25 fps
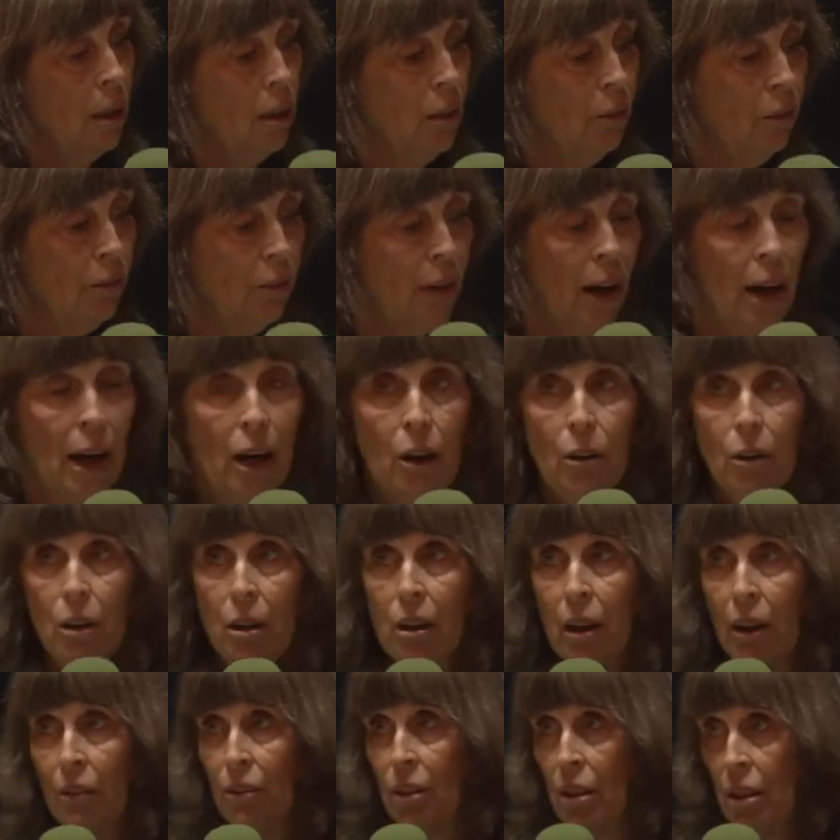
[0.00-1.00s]
If
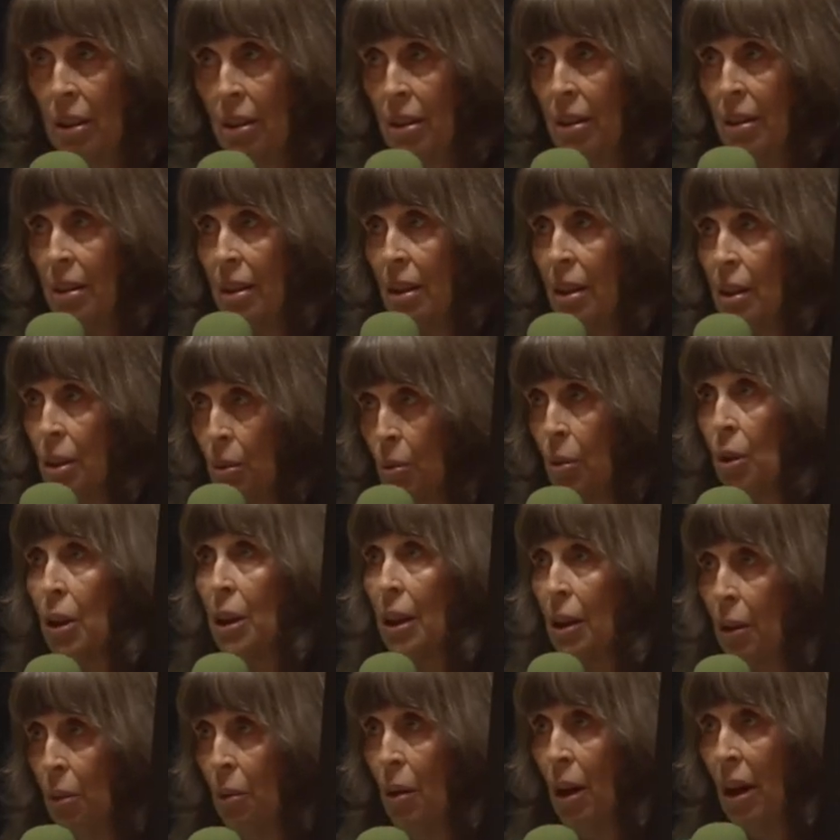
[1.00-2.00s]
our governance is
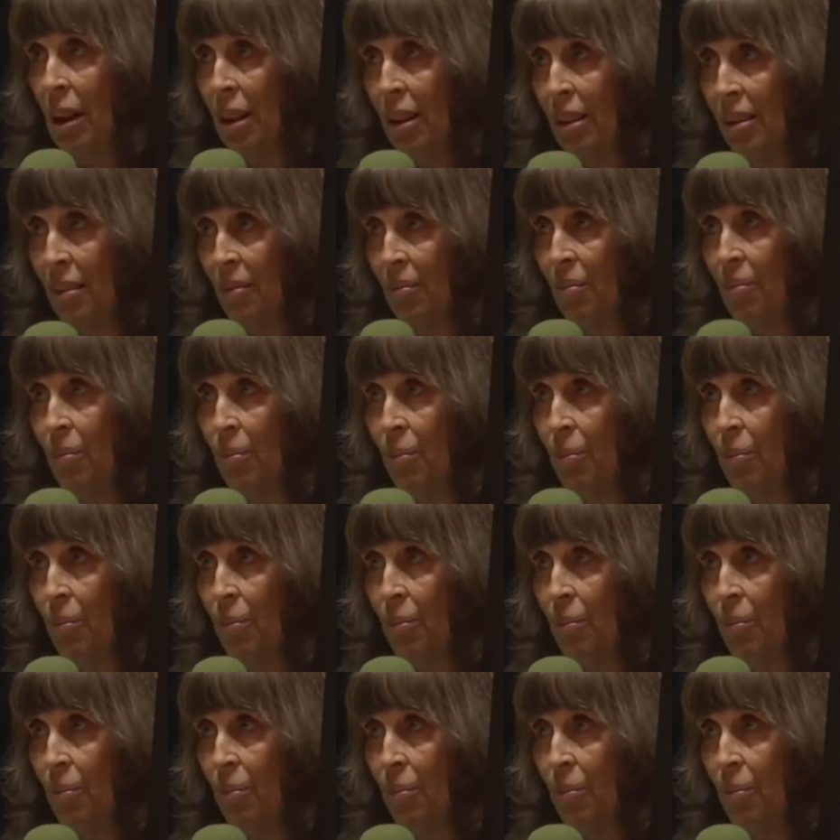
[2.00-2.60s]
working well,